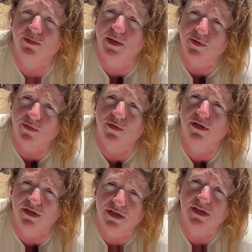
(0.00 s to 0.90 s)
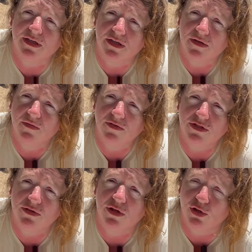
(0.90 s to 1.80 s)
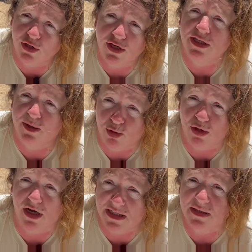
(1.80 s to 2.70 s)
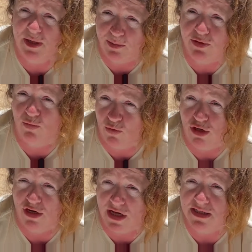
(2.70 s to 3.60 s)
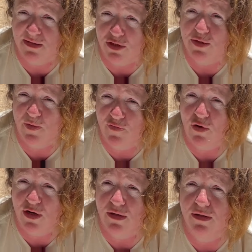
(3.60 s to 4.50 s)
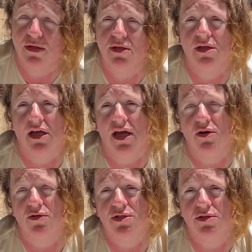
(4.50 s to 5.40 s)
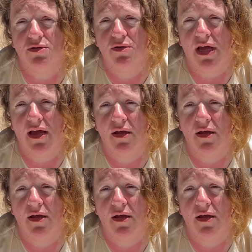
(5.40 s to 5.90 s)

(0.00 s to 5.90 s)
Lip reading: People were looking to support us, people that were customers before, and also